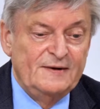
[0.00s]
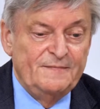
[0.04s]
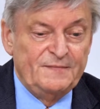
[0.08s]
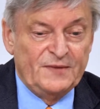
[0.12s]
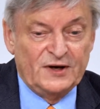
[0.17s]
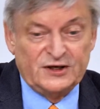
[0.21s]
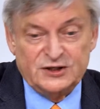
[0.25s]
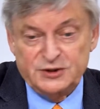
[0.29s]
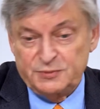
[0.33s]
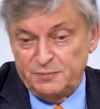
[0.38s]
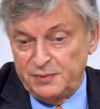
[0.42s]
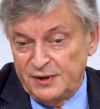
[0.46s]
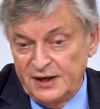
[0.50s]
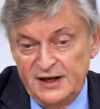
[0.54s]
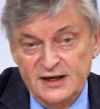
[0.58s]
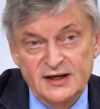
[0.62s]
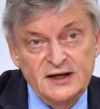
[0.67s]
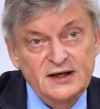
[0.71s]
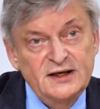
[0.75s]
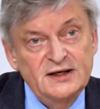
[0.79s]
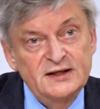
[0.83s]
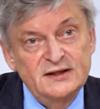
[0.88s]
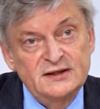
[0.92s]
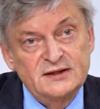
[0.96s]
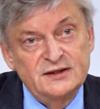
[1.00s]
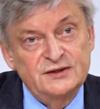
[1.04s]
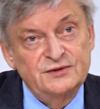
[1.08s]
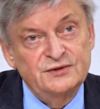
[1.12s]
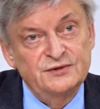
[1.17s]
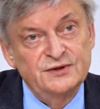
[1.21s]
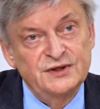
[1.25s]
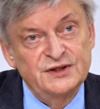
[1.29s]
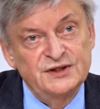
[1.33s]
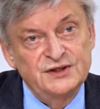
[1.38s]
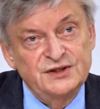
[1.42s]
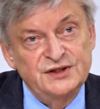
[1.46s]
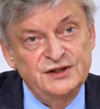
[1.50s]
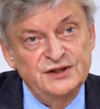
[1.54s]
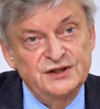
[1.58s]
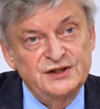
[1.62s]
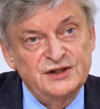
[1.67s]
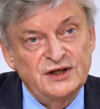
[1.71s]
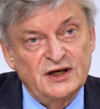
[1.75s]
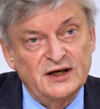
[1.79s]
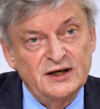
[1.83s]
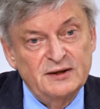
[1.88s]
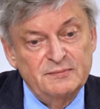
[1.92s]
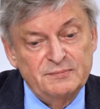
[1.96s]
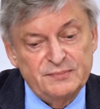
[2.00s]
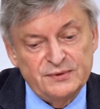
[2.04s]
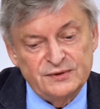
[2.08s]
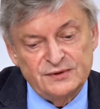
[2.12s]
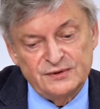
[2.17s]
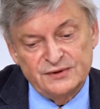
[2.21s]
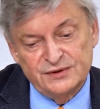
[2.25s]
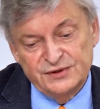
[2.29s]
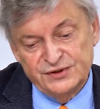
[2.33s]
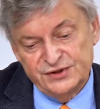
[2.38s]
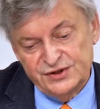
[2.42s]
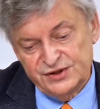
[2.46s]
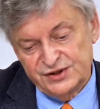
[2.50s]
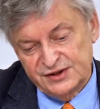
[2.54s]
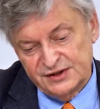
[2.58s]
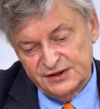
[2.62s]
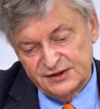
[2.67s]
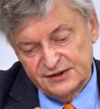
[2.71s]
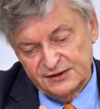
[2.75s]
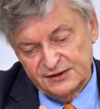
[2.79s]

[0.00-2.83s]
explaining it to his disciples.